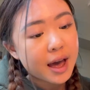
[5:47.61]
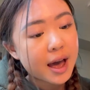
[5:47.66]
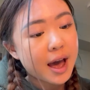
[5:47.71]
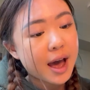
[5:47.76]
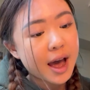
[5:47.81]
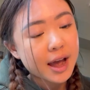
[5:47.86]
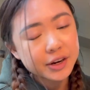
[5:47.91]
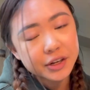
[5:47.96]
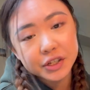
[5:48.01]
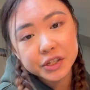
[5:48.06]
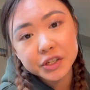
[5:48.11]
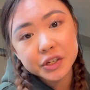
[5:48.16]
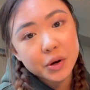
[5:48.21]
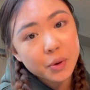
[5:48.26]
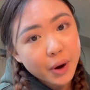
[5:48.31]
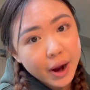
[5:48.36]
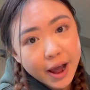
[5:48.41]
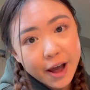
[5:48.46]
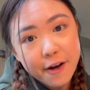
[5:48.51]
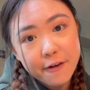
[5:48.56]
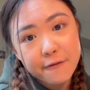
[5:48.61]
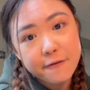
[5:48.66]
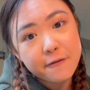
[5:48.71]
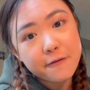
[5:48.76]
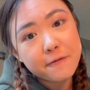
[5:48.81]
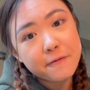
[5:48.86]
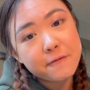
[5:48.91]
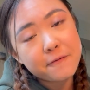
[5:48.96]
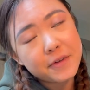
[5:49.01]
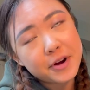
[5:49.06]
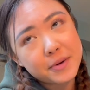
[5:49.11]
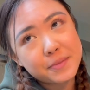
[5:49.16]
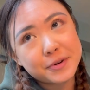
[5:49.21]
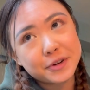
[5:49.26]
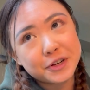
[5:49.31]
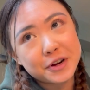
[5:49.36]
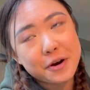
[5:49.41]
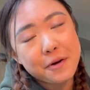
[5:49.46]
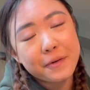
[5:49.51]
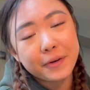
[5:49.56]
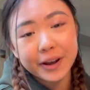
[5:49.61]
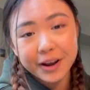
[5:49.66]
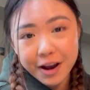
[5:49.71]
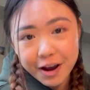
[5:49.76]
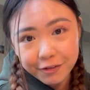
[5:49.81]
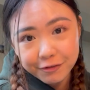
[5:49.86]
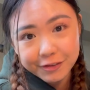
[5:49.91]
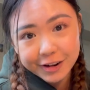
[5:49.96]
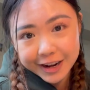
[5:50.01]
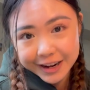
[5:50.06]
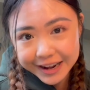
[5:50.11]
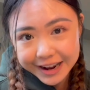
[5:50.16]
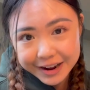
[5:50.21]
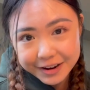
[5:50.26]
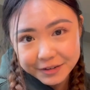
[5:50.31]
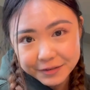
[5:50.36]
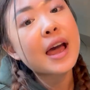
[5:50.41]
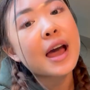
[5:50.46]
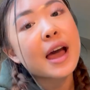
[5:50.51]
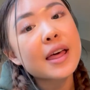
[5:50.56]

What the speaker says: I just don't have very much going on right now.